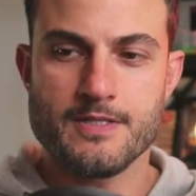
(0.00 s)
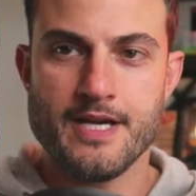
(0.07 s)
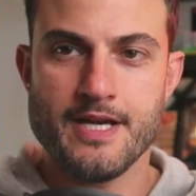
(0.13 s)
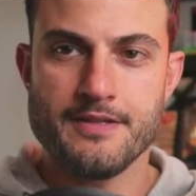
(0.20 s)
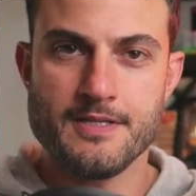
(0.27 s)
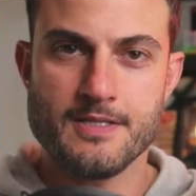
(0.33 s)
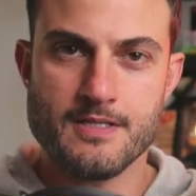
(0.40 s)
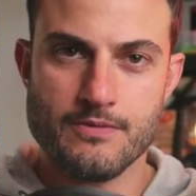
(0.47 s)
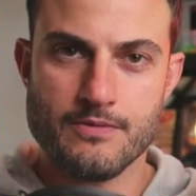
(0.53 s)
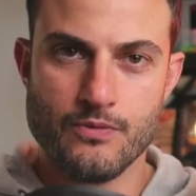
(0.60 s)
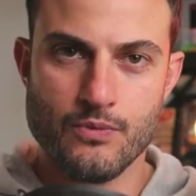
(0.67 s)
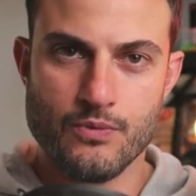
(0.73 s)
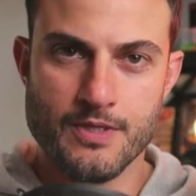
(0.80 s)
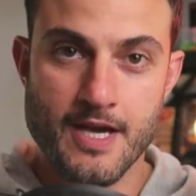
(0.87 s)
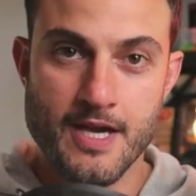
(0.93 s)
Now, this
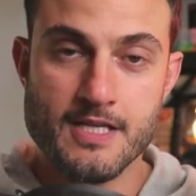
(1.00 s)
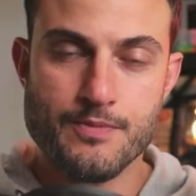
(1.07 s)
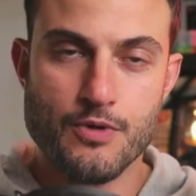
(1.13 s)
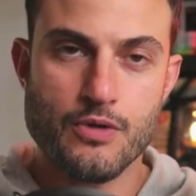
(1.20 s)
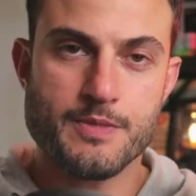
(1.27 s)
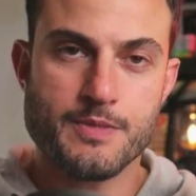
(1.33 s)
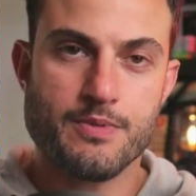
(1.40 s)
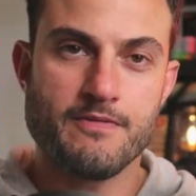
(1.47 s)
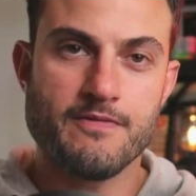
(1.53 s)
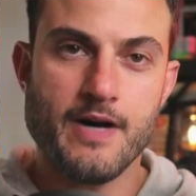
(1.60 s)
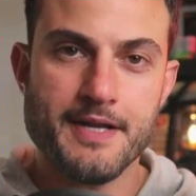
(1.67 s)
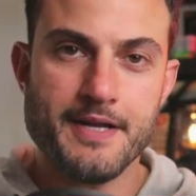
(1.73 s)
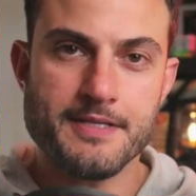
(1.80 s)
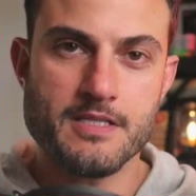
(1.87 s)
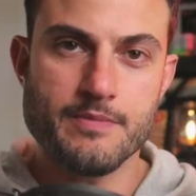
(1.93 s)
X Pro was
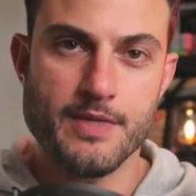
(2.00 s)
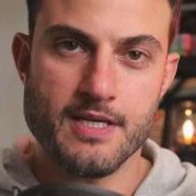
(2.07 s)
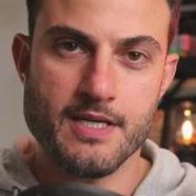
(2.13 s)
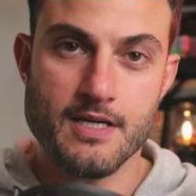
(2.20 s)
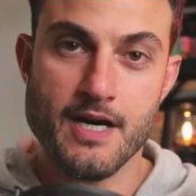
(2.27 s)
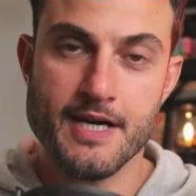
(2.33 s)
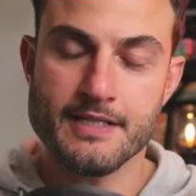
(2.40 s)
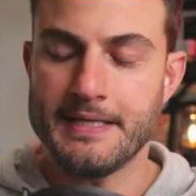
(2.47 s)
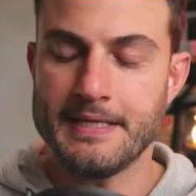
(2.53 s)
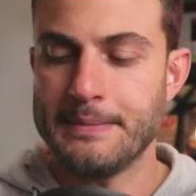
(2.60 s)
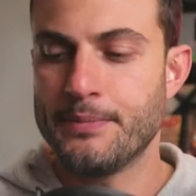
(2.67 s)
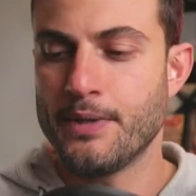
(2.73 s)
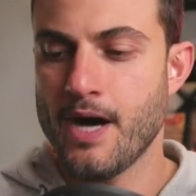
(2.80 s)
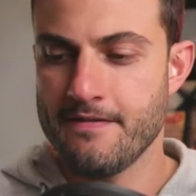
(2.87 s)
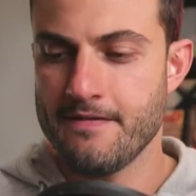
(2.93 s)
provided to me kindly
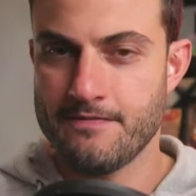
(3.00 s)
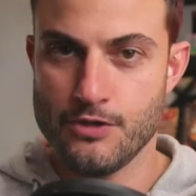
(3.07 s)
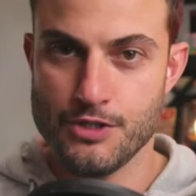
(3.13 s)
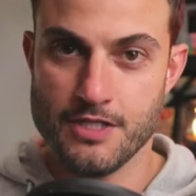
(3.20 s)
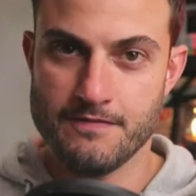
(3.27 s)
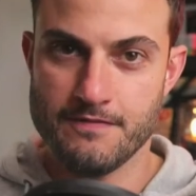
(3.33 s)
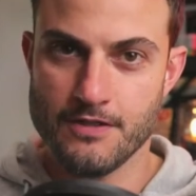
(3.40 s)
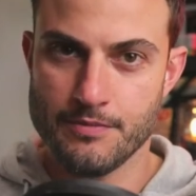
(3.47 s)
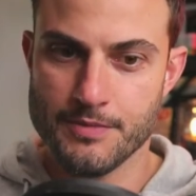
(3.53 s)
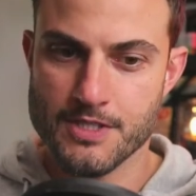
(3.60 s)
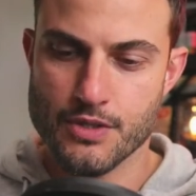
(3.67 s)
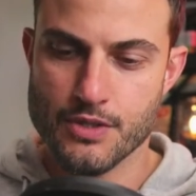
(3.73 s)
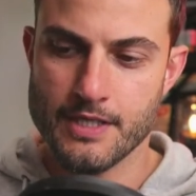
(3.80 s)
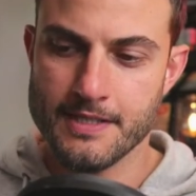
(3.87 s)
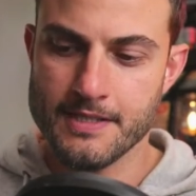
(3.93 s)
by Fujifilm
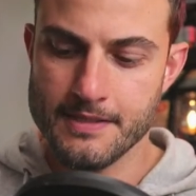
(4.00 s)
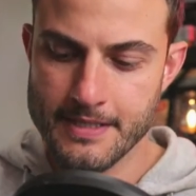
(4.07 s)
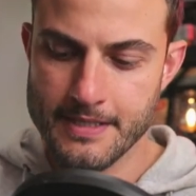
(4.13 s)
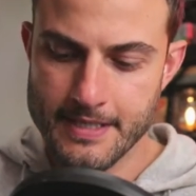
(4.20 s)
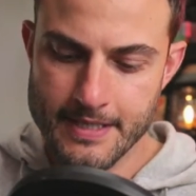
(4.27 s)
Australia,